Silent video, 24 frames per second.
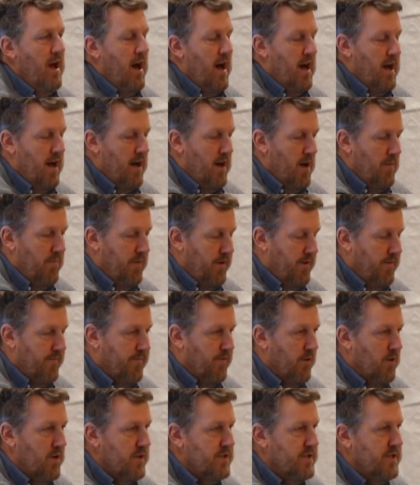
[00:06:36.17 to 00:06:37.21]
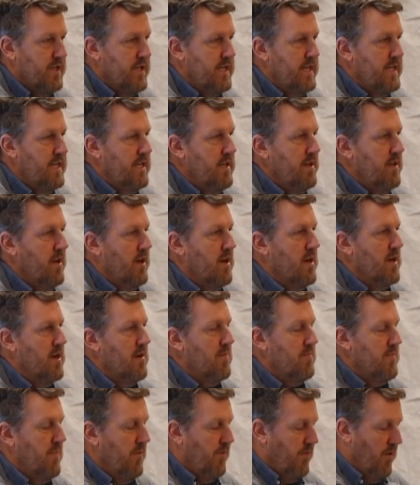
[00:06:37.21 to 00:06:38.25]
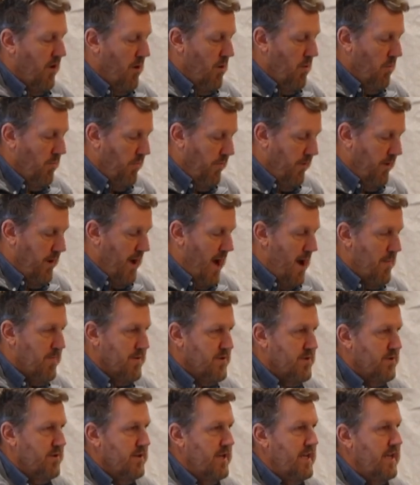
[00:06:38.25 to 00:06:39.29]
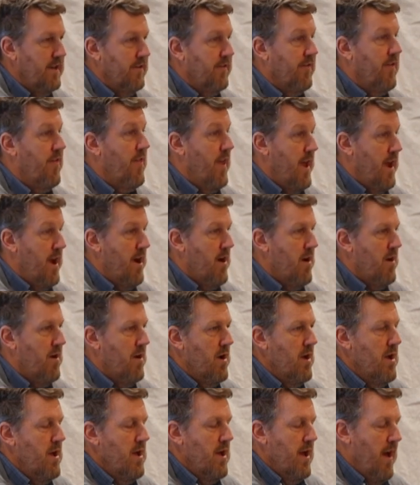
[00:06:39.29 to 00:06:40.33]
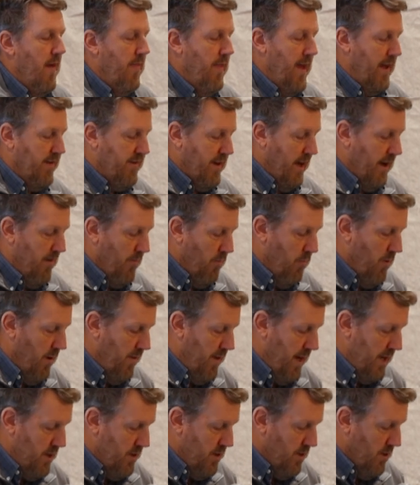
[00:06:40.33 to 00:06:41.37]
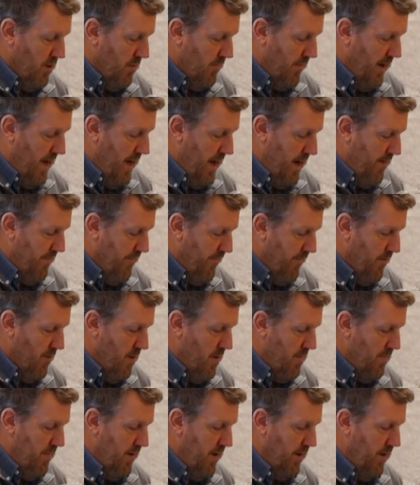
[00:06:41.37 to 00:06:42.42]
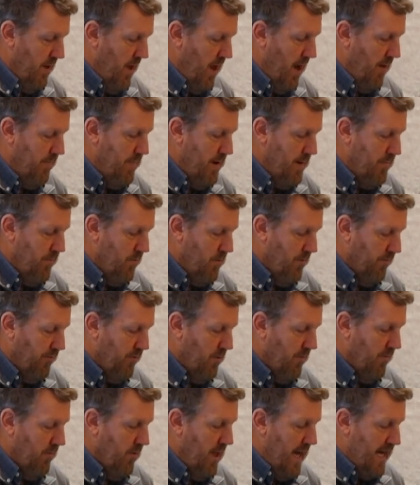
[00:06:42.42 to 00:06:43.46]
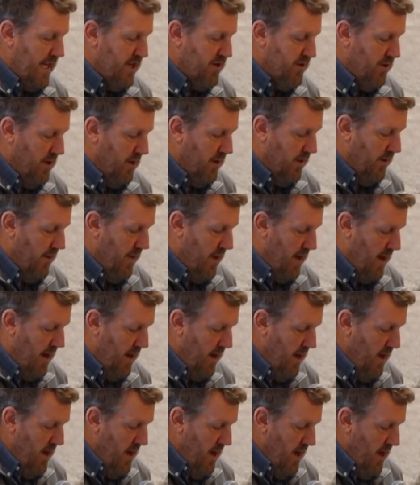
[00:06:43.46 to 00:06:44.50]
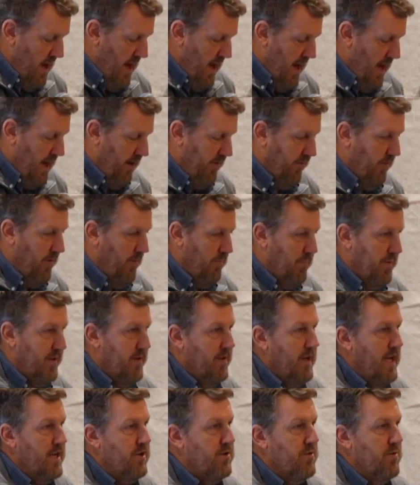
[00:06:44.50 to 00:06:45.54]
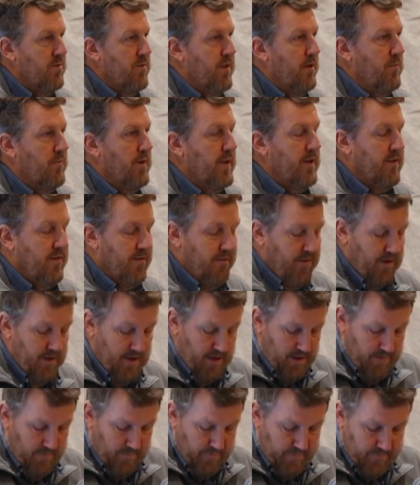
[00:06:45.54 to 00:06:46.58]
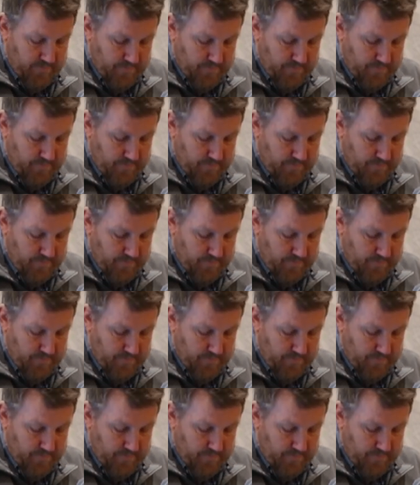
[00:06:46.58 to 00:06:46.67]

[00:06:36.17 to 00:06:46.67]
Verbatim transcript: um, the diversity. Um, so the opportunity is there, and that's kind of where that term came from. And a lot of people have sort of latched onto that as the potential that we could see.